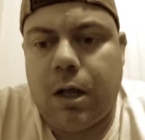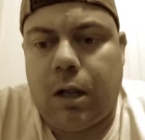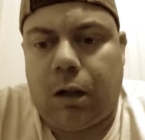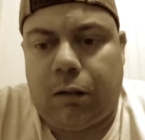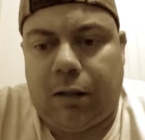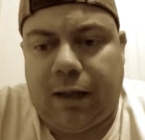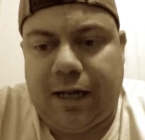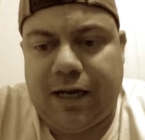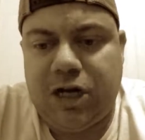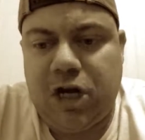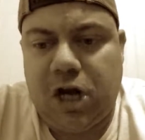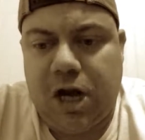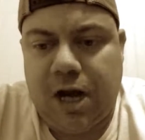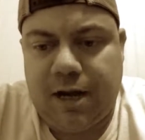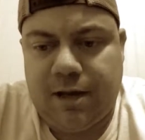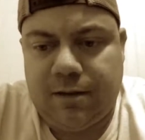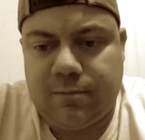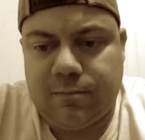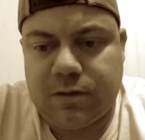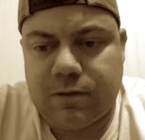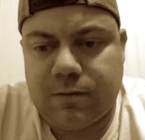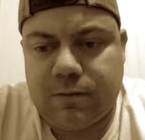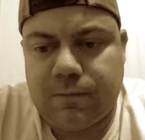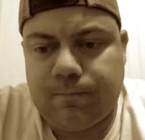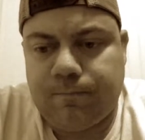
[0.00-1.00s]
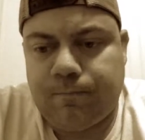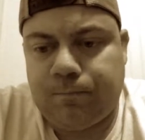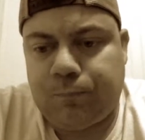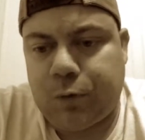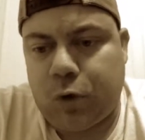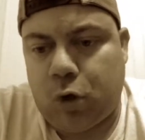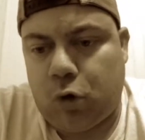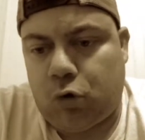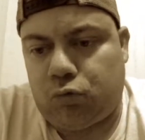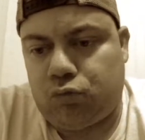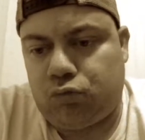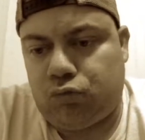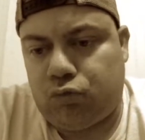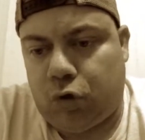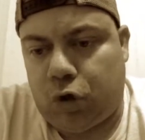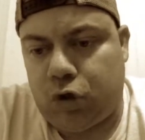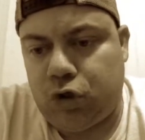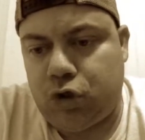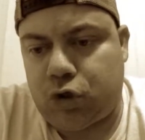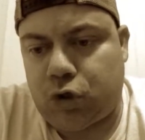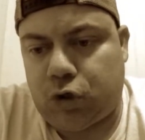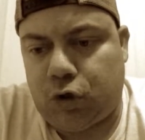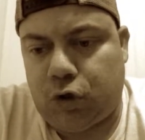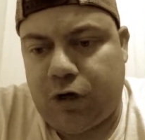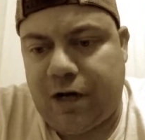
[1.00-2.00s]
Like James, the
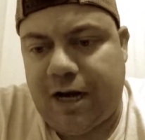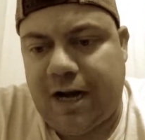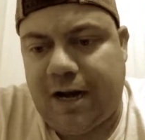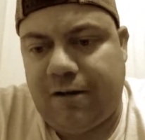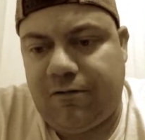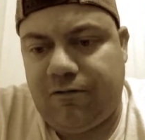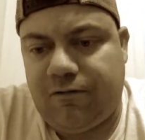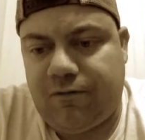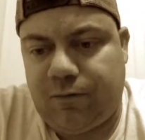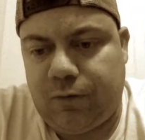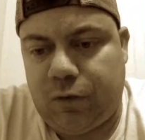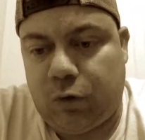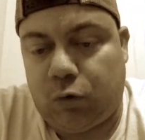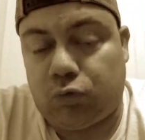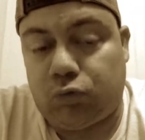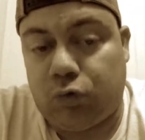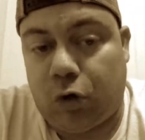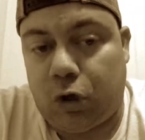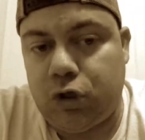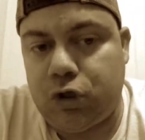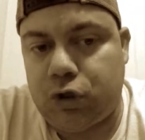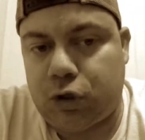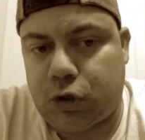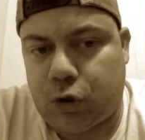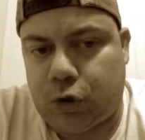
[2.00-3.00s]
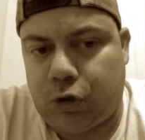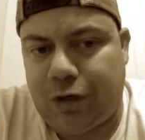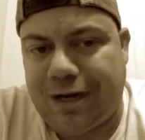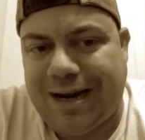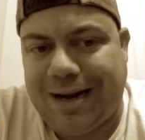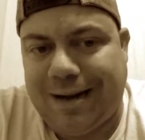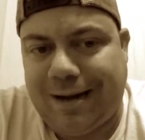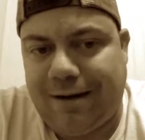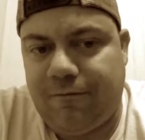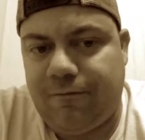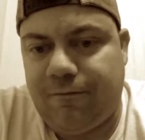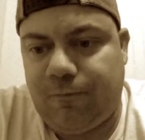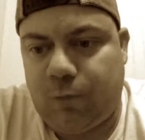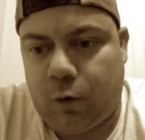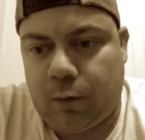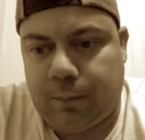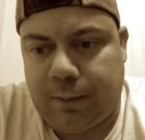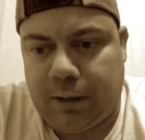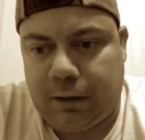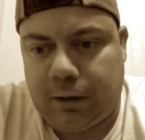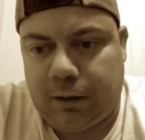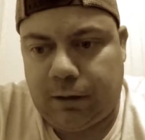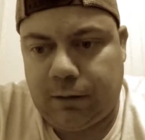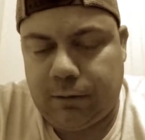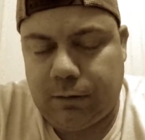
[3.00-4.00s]
runs created
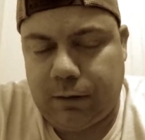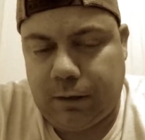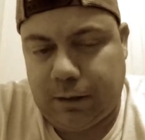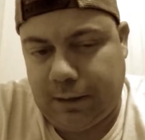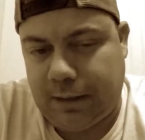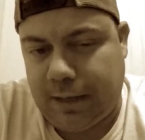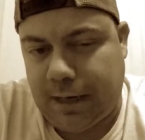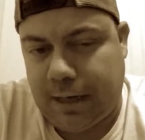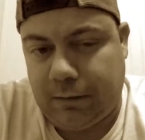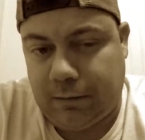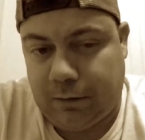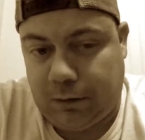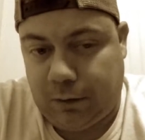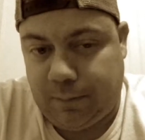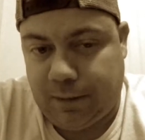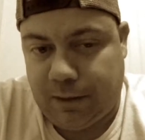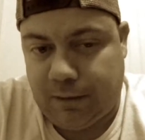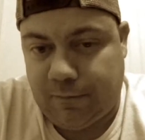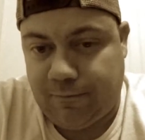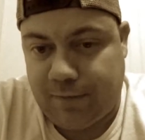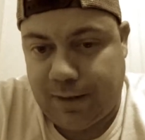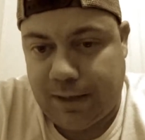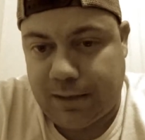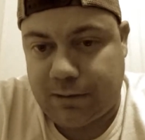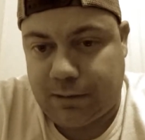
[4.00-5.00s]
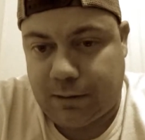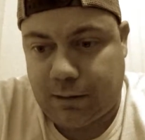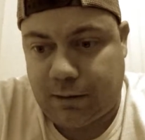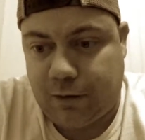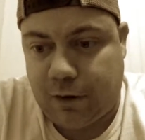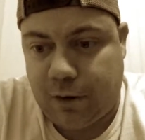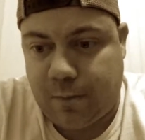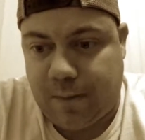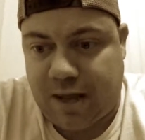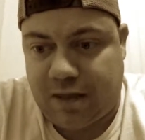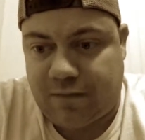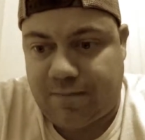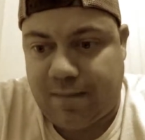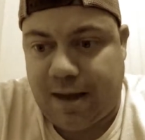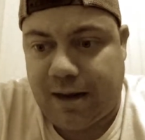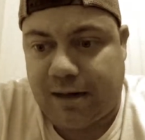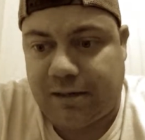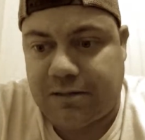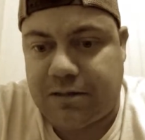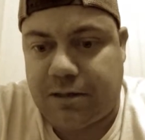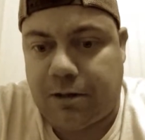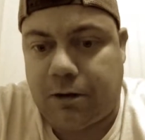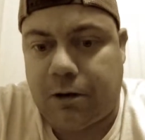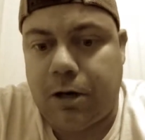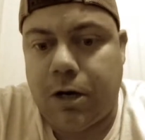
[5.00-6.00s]
formula, again, a little bit advanced linear
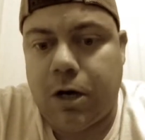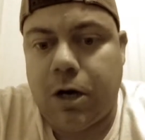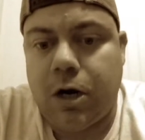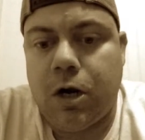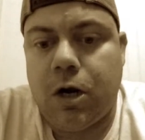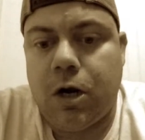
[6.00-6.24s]
mathematics here,